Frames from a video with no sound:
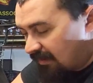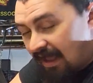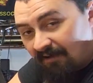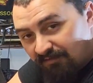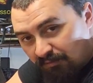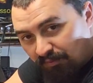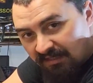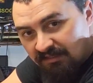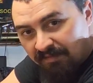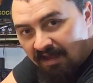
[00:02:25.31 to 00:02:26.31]
After you
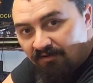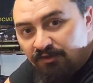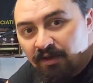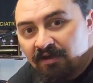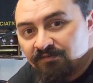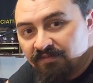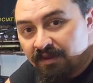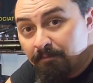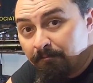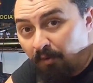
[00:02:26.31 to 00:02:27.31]
press them out, you have to
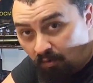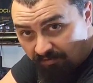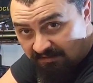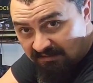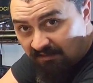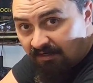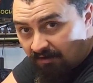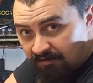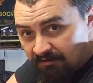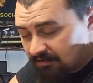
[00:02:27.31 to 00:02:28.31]
then bore the
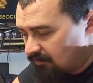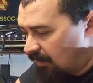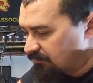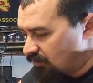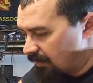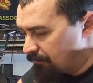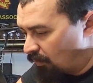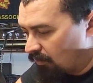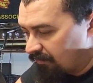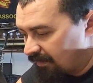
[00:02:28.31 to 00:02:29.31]
cylinders, or I'm sorry,
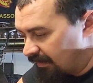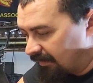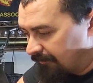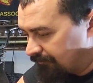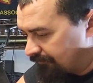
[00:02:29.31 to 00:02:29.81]
bore the